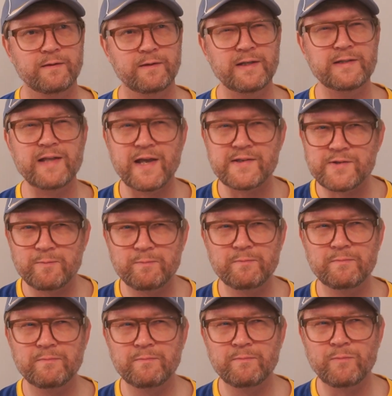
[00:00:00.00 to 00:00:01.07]
It has a
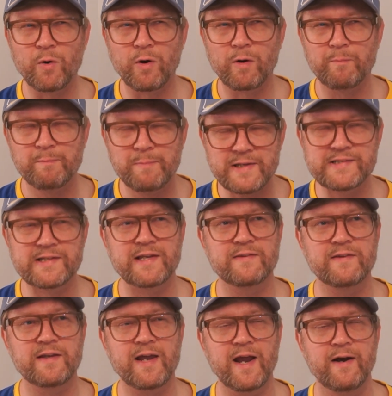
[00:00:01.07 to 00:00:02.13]
more
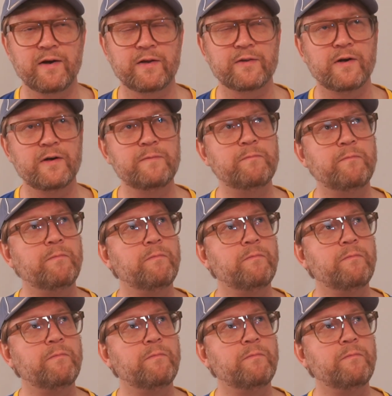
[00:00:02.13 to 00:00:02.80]
biscuity character,